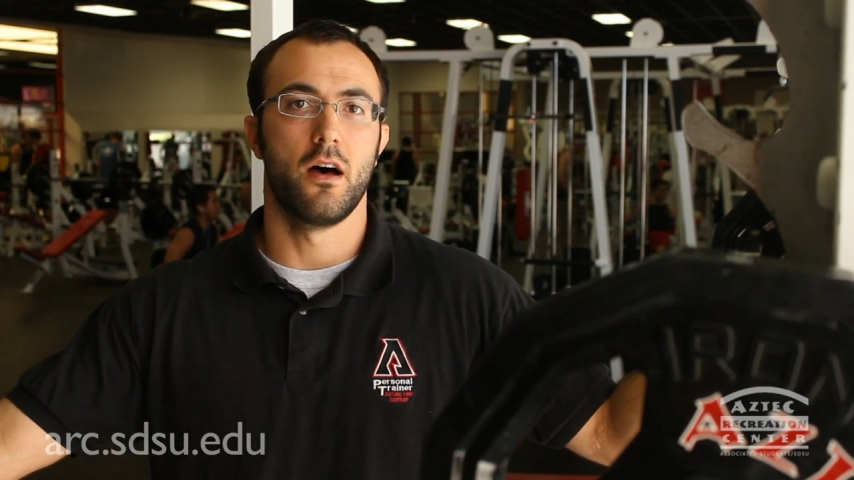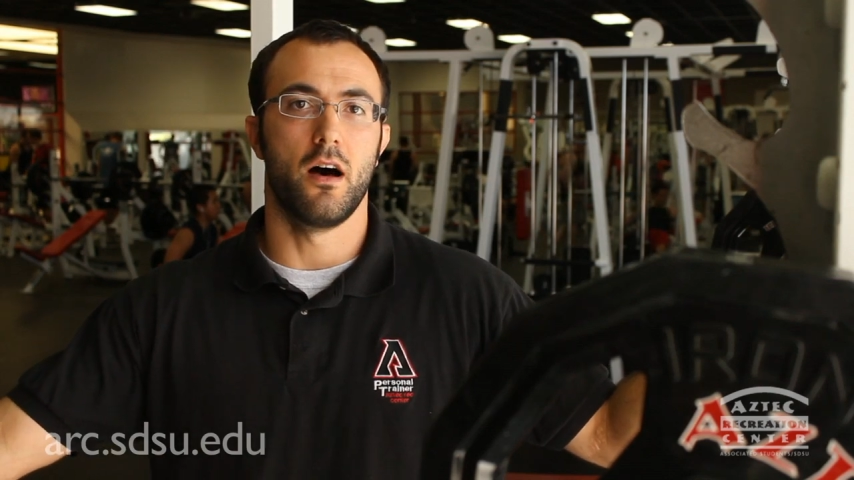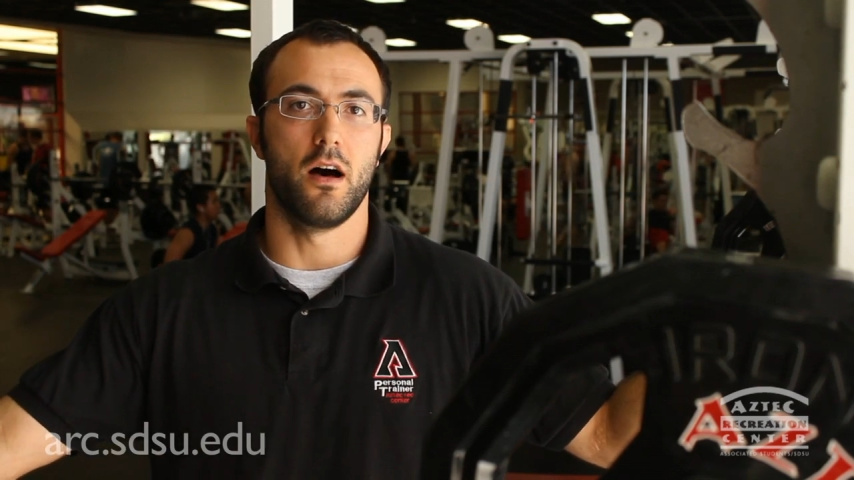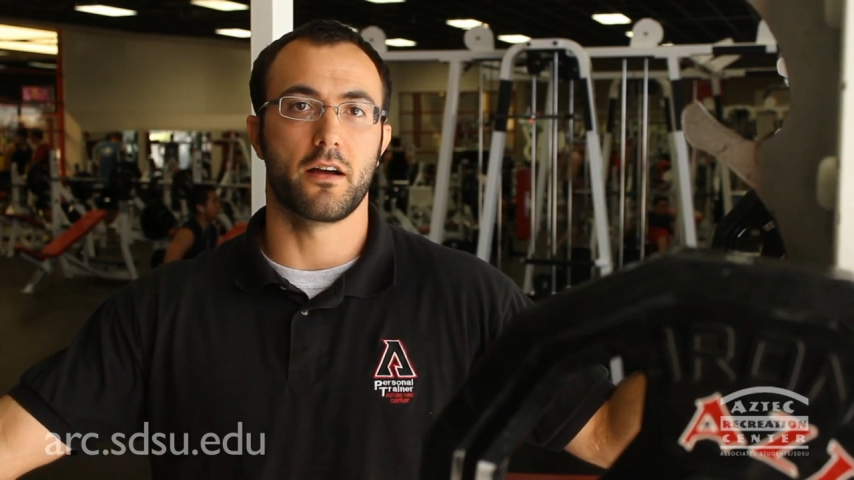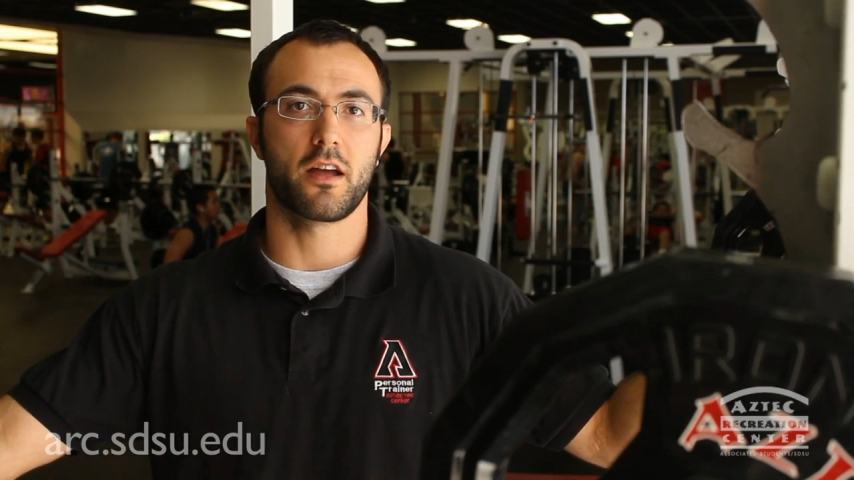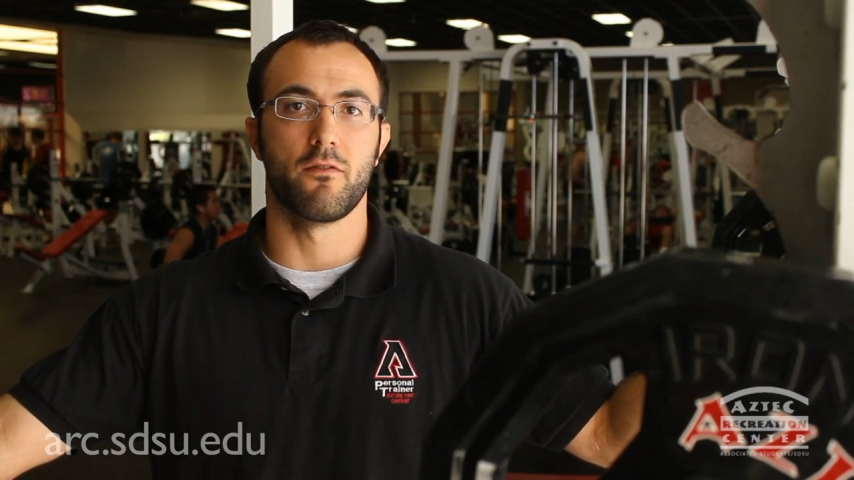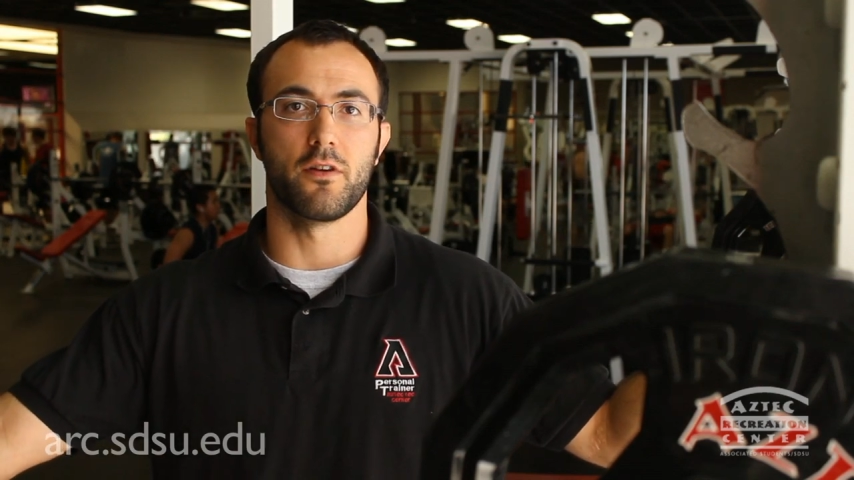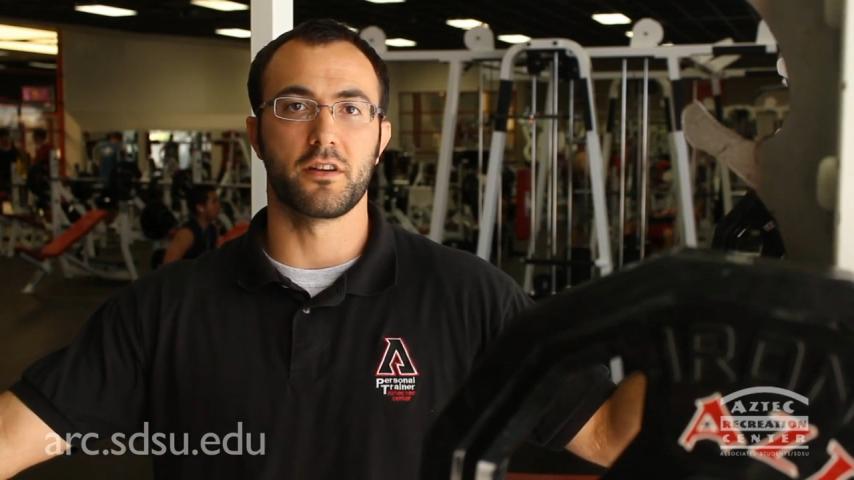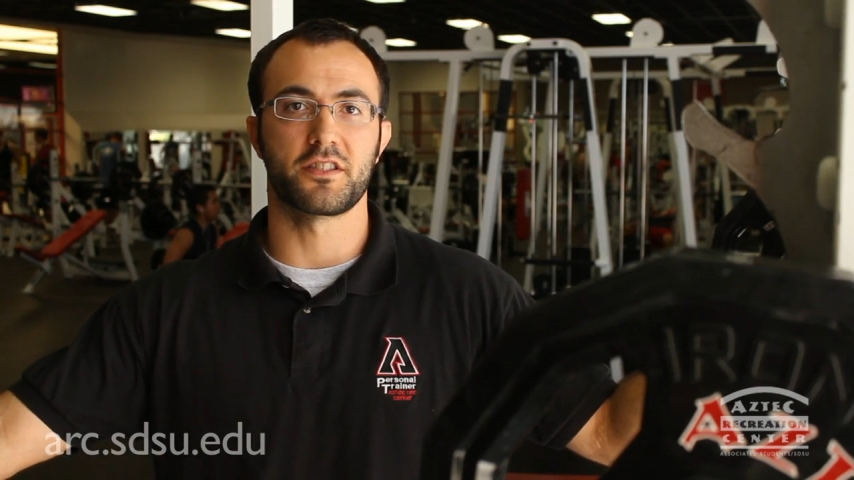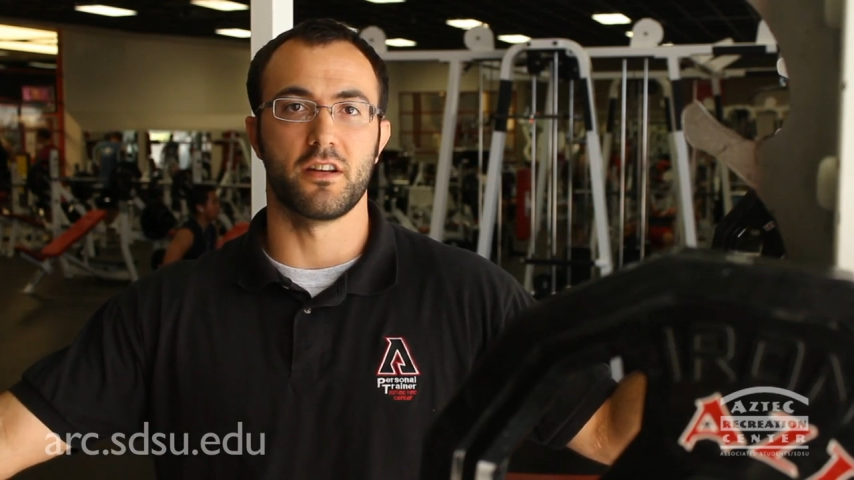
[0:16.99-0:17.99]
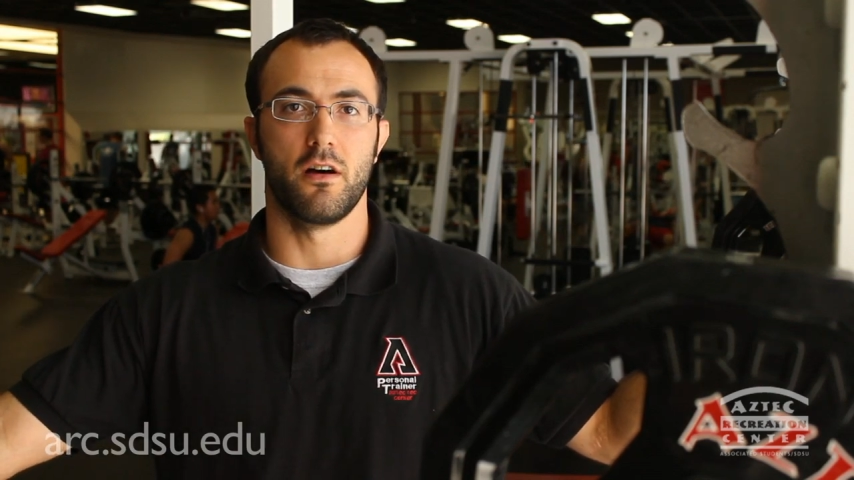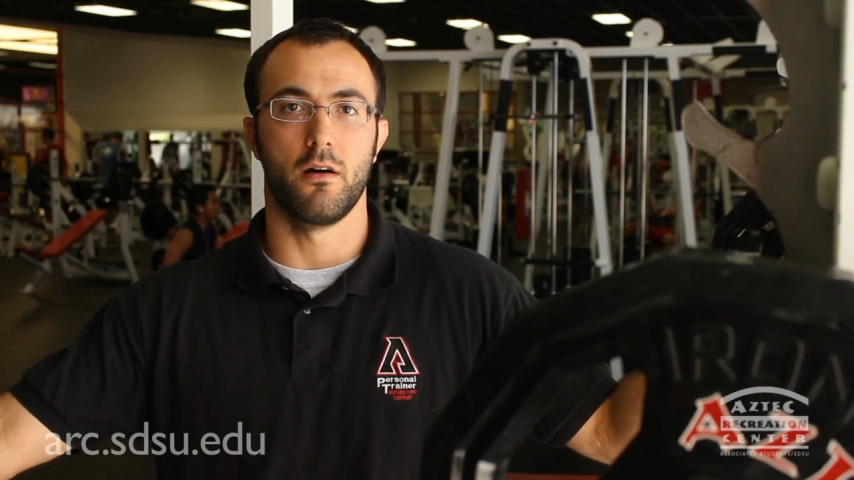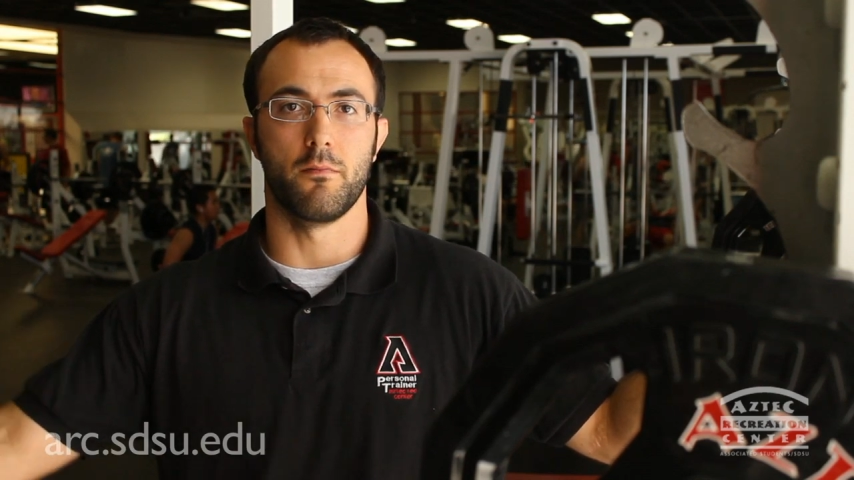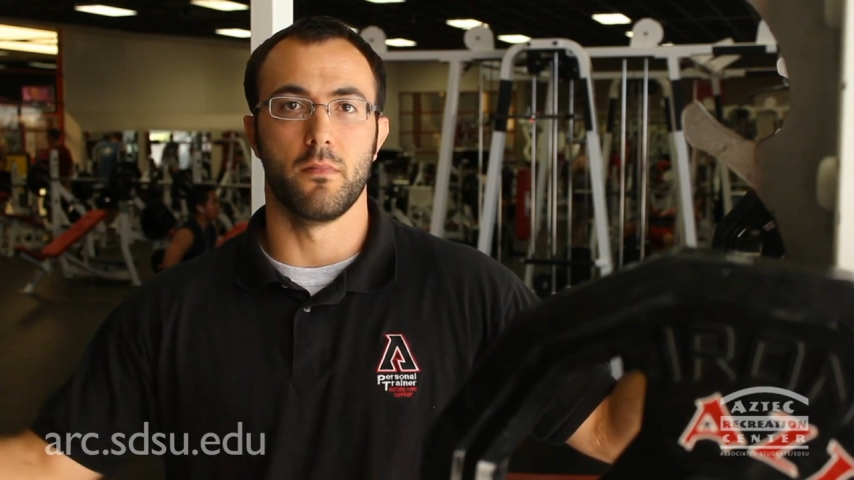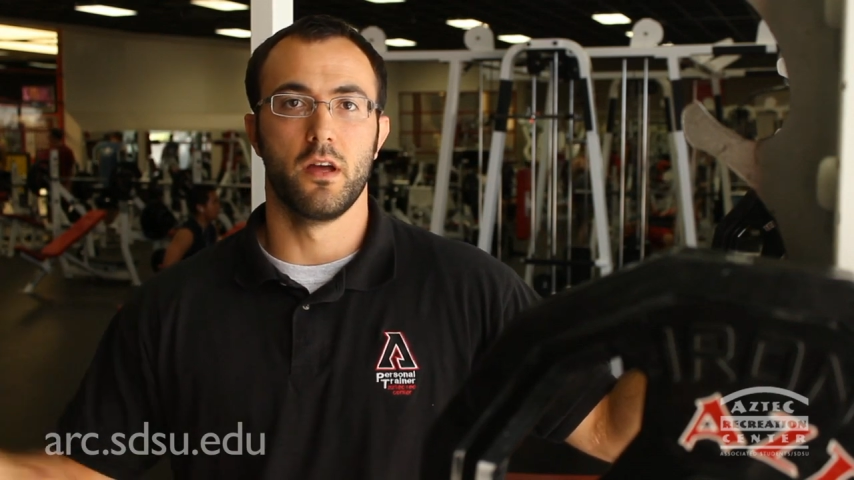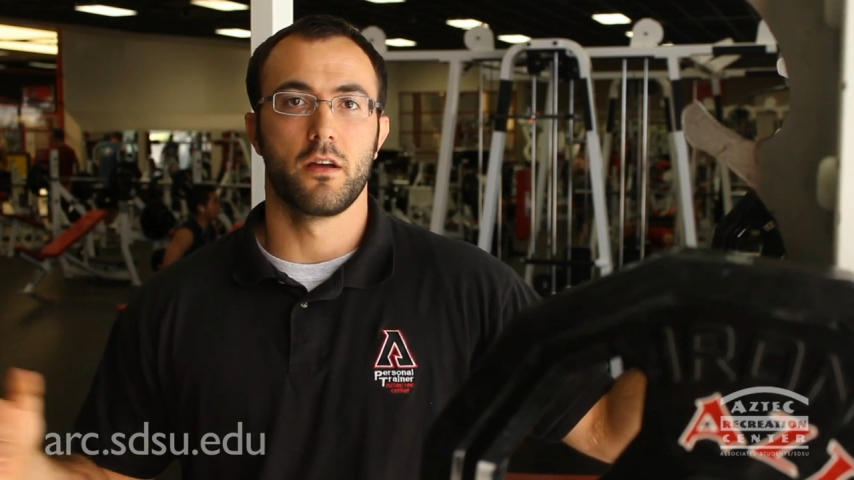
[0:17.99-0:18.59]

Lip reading: covering some